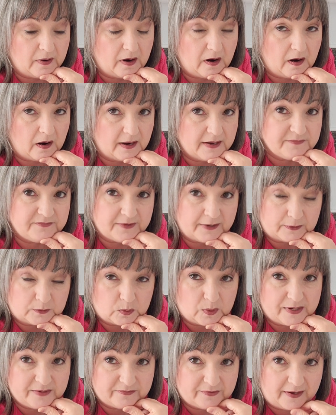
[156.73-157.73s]
I found
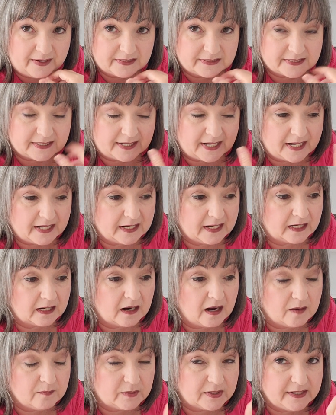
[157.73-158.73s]
quite fascinating.
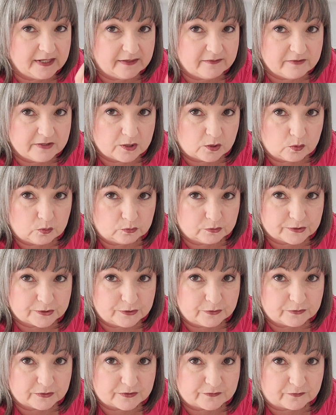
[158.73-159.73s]
I'm going to give you the Coles
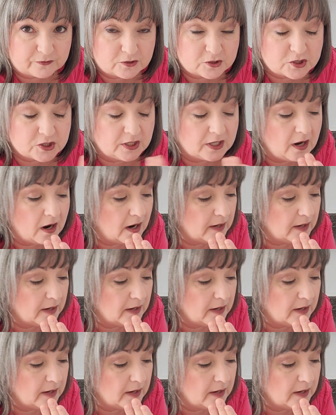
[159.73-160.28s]
Notes version.